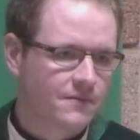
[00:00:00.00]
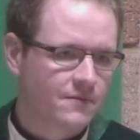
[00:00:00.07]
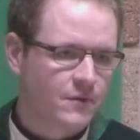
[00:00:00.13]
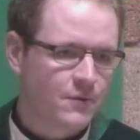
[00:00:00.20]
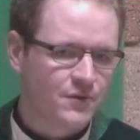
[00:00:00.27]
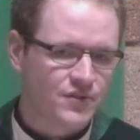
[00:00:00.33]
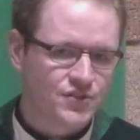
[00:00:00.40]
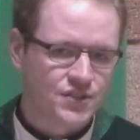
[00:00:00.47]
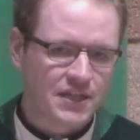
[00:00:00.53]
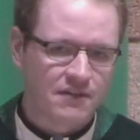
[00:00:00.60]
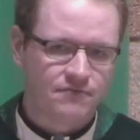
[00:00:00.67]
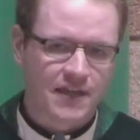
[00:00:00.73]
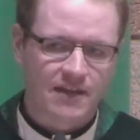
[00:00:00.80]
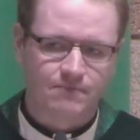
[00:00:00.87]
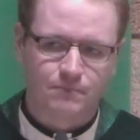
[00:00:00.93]
We
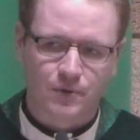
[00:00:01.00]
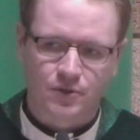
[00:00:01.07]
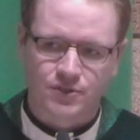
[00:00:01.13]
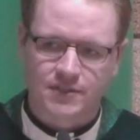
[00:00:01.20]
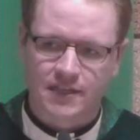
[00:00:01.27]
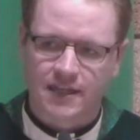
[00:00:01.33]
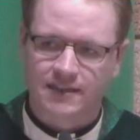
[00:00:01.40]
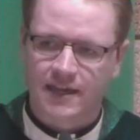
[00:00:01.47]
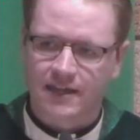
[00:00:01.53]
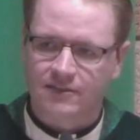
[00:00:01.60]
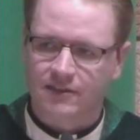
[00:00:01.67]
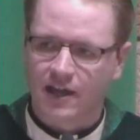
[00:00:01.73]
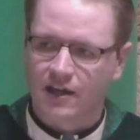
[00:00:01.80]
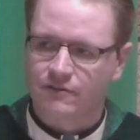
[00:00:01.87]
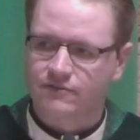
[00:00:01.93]
receive that mercy and that
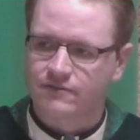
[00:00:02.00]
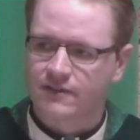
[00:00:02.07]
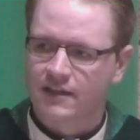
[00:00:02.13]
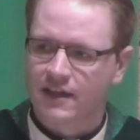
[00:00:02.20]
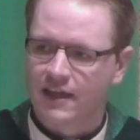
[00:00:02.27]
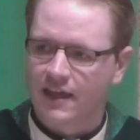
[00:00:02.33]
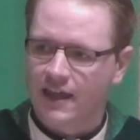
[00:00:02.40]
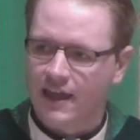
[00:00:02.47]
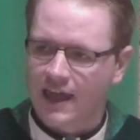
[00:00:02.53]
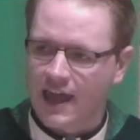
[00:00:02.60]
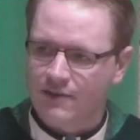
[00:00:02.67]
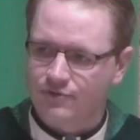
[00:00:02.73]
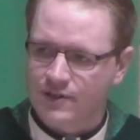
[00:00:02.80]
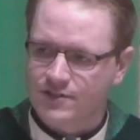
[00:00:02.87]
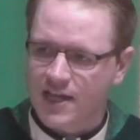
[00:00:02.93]
love
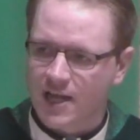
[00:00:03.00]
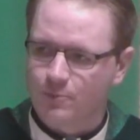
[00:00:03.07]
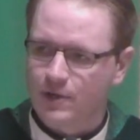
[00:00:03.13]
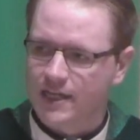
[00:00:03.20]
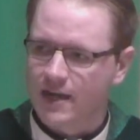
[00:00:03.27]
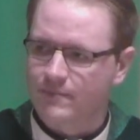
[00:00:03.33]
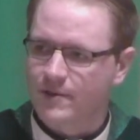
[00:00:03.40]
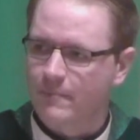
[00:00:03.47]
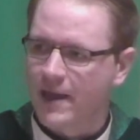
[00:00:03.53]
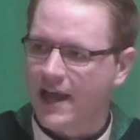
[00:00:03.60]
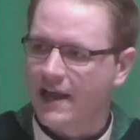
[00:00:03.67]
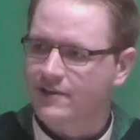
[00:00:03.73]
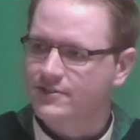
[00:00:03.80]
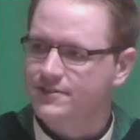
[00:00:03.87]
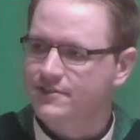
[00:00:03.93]
every time we come to
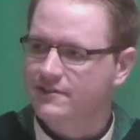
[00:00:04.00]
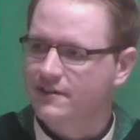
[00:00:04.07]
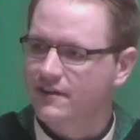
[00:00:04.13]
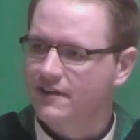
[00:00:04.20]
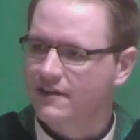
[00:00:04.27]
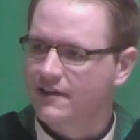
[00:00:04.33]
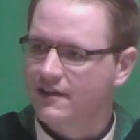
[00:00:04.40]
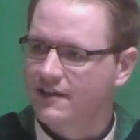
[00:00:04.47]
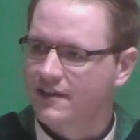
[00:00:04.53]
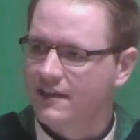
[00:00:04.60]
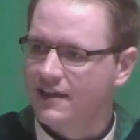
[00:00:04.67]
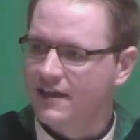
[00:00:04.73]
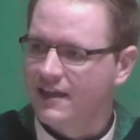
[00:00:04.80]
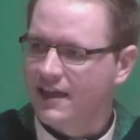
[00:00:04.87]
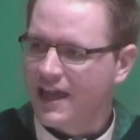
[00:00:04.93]
Mass.
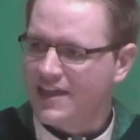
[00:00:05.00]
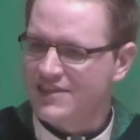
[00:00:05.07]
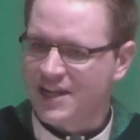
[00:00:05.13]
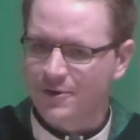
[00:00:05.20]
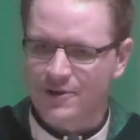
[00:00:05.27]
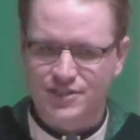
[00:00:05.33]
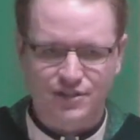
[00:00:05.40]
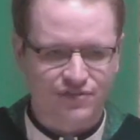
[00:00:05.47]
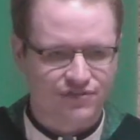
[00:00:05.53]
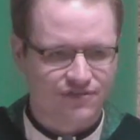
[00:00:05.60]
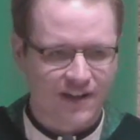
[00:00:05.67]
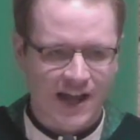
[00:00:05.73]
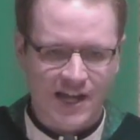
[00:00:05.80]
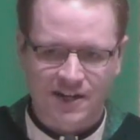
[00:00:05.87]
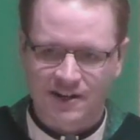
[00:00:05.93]
And there is a
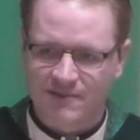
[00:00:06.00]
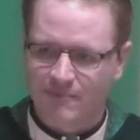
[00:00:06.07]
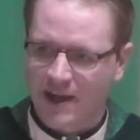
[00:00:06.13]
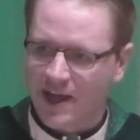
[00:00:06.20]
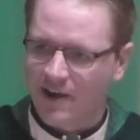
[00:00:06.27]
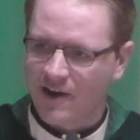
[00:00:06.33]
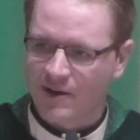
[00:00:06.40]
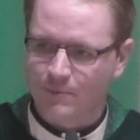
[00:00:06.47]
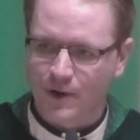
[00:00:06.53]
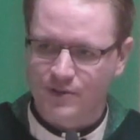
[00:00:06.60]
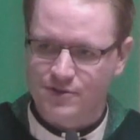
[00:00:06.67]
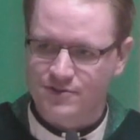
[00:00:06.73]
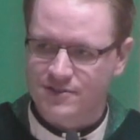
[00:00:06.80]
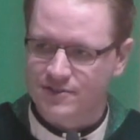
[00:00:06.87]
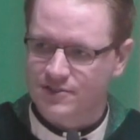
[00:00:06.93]
fire in my heart,
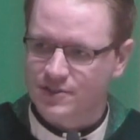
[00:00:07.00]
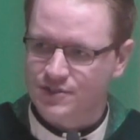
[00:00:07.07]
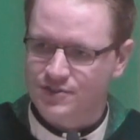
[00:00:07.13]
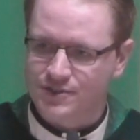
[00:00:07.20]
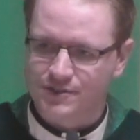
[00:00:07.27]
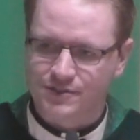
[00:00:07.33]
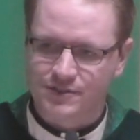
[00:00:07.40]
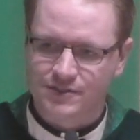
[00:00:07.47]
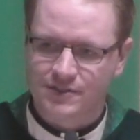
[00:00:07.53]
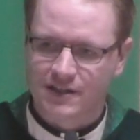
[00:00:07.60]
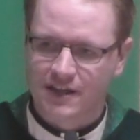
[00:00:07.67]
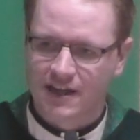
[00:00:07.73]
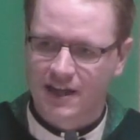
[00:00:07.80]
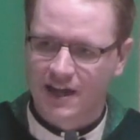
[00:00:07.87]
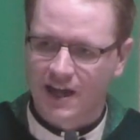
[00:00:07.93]
brothers and sisters,
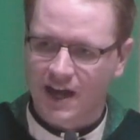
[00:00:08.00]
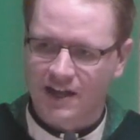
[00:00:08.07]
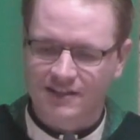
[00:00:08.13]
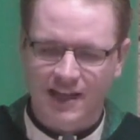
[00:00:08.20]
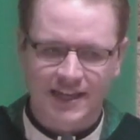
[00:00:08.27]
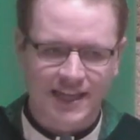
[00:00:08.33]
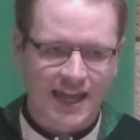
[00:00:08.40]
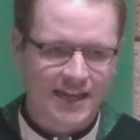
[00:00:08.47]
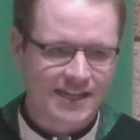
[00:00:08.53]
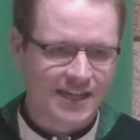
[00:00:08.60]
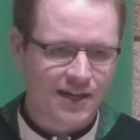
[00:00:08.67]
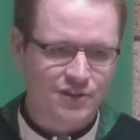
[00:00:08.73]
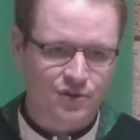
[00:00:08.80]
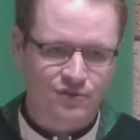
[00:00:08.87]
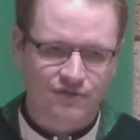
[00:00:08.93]
unlike any
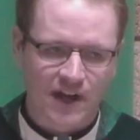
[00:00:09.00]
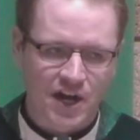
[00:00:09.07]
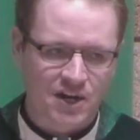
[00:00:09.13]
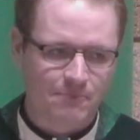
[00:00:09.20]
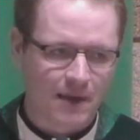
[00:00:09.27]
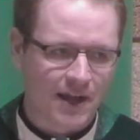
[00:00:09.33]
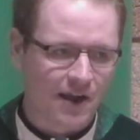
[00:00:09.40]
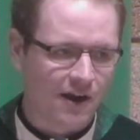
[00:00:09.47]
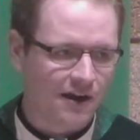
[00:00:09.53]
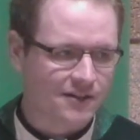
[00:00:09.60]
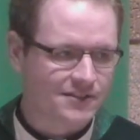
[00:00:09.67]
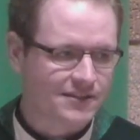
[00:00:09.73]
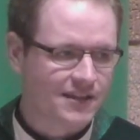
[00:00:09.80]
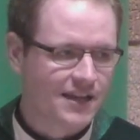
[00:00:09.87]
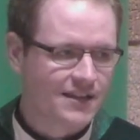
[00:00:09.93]
other fire in my
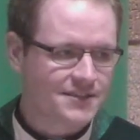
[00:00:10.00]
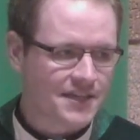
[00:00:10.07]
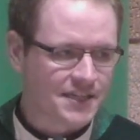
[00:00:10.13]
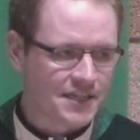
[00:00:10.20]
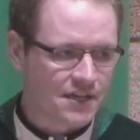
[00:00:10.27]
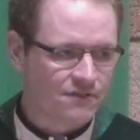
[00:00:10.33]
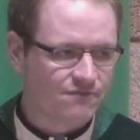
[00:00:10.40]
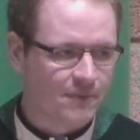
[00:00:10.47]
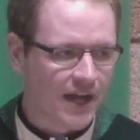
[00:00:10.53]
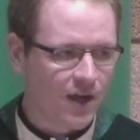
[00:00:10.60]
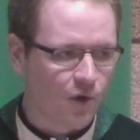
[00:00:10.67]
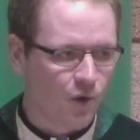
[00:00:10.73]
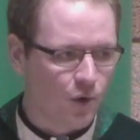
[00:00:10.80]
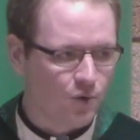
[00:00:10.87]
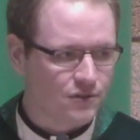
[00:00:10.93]
heart, to give my
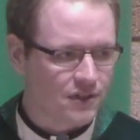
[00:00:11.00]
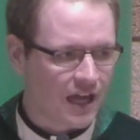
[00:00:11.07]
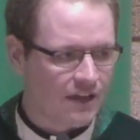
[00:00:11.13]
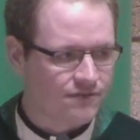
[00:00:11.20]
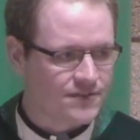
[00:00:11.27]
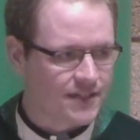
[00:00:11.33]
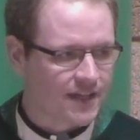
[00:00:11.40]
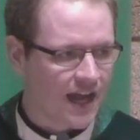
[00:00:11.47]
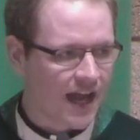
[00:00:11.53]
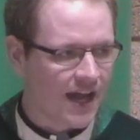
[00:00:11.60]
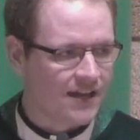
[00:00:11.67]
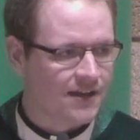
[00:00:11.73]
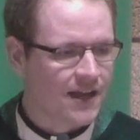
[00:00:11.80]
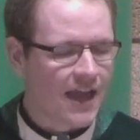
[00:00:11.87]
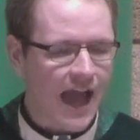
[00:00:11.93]
whole life to
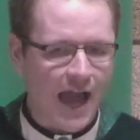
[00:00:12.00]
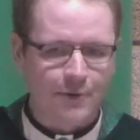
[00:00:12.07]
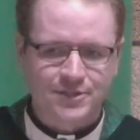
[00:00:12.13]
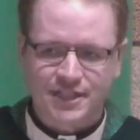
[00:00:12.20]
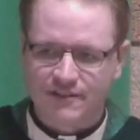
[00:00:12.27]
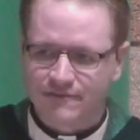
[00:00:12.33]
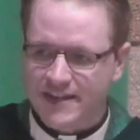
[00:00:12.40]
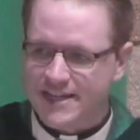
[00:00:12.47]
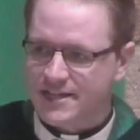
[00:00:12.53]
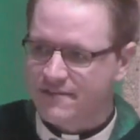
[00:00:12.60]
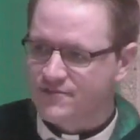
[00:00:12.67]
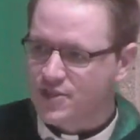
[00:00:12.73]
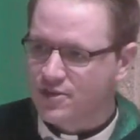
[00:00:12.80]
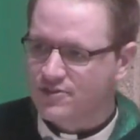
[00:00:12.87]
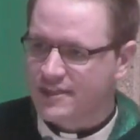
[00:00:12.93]
God. I was convicted of
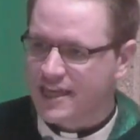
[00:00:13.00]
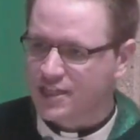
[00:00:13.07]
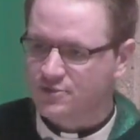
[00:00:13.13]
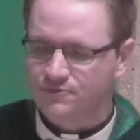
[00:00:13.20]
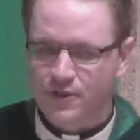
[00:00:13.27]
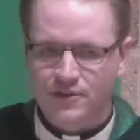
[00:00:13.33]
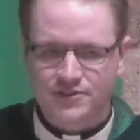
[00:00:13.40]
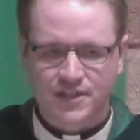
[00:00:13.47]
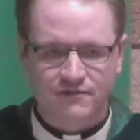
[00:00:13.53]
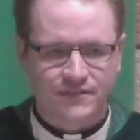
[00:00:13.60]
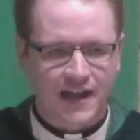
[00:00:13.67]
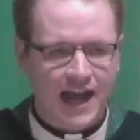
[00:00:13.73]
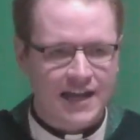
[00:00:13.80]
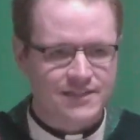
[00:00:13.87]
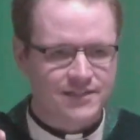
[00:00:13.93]
two things first, of
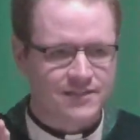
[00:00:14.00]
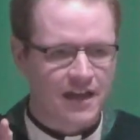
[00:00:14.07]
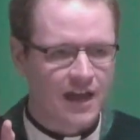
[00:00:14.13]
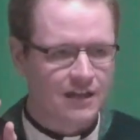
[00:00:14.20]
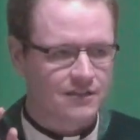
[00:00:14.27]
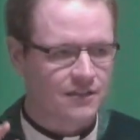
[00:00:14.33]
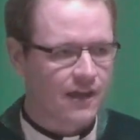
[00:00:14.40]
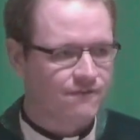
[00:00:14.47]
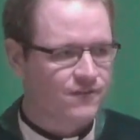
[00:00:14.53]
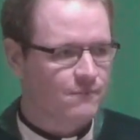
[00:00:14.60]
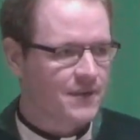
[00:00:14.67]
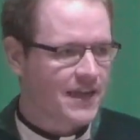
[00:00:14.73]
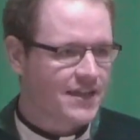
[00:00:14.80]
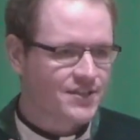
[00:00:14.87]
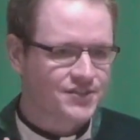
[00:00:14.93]
God's love for
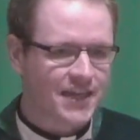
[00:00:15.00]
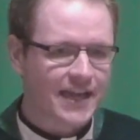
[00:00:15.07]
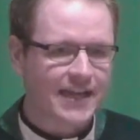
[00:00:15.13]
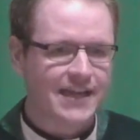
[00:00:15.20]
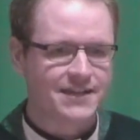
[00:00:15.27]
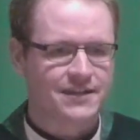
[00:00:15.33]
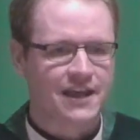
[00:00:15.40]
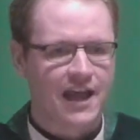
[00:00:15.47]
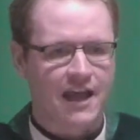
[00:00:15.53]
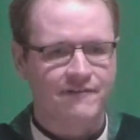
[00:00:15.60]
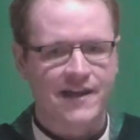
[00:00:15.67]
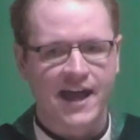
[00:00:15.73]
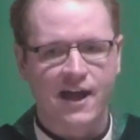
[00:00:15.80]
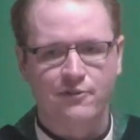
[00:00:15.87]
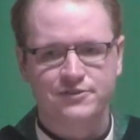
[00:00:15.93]
me, and second, of
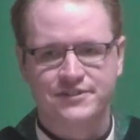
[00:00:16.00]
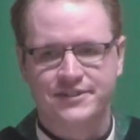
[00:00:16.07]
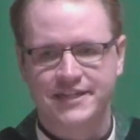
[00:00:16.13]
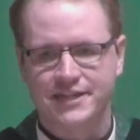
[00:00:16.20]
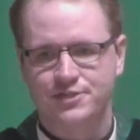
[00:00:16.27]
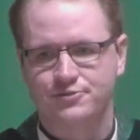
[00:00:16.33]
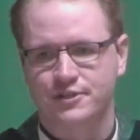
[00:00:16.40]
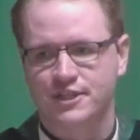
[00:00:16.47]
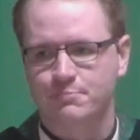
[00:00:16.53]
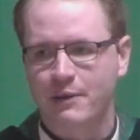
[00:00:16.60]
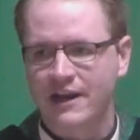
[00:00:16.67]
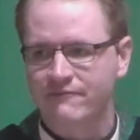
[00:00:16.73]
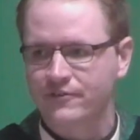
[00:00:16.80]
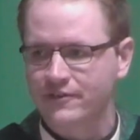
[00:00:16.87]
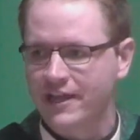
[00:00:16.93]
how
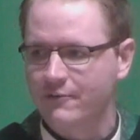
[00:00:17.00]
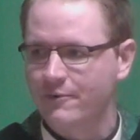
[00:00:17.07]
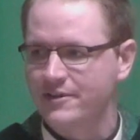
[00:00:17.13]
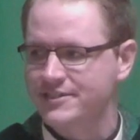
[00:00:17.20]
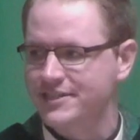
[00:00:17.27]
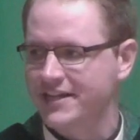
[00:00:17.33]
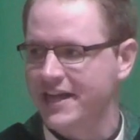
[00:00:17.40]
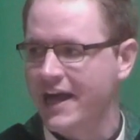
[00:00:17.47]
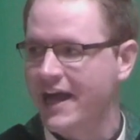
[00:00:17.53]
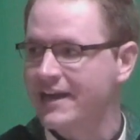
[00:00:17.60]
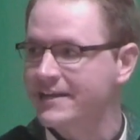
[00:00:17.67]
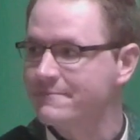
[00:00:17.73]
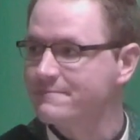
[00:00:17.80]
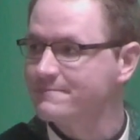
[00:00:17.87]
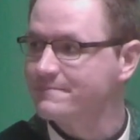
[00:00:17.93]
disrespectful I was to God